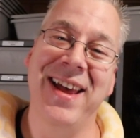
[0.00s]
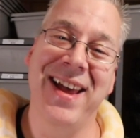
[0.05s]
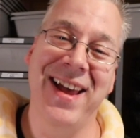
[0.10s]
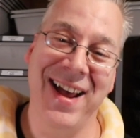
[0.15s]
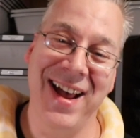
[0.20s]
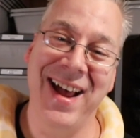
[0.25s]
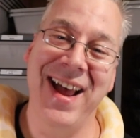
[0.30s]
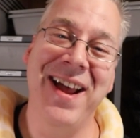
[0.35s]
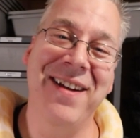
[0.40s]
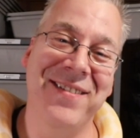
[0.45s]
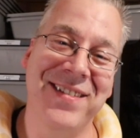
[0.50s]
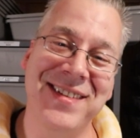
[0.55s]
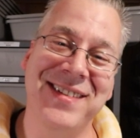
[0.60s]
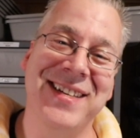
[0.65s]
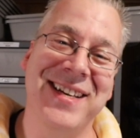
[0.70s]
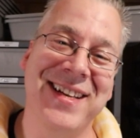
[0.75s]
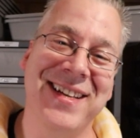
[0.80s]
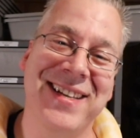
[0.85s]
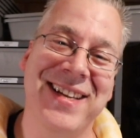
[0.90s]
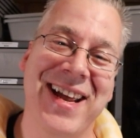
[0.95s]
Every
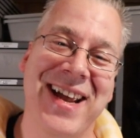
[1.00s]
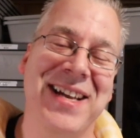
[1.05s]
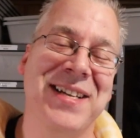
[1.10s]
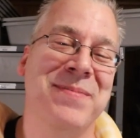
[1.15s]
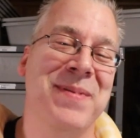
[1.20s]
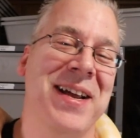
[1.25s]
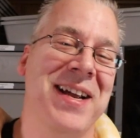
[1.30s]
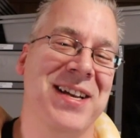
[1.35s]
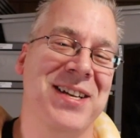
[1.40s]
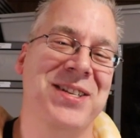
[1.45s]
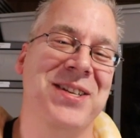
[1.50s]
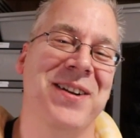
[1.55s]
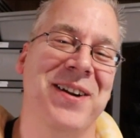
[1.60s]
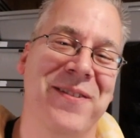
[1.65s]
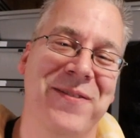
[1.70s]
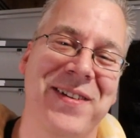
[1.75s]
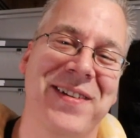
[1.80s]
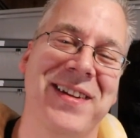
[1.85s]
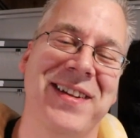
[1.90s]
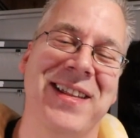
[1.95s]
single day he's making
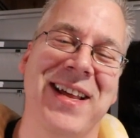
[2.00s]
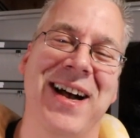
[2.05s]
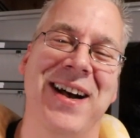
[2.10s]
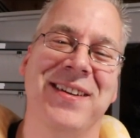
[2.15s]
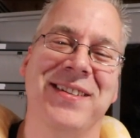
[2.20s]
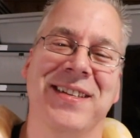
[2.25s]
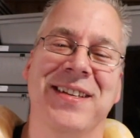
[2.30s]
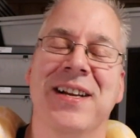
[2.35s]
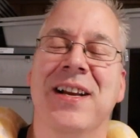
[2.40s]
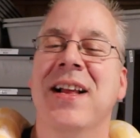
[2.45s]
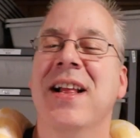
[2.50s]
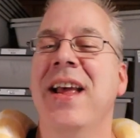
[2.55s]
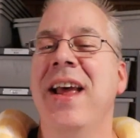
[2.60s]
$250,000.